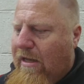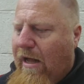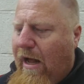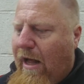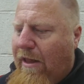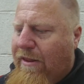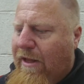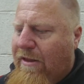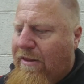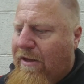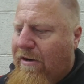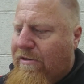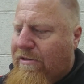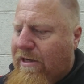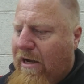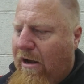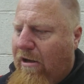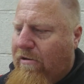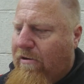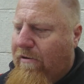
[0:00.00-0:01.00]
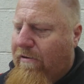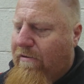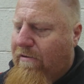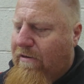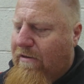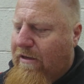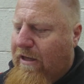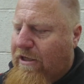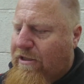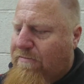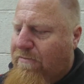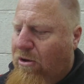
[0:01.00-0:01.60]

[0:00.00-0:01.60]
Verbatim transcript: I think there's other there's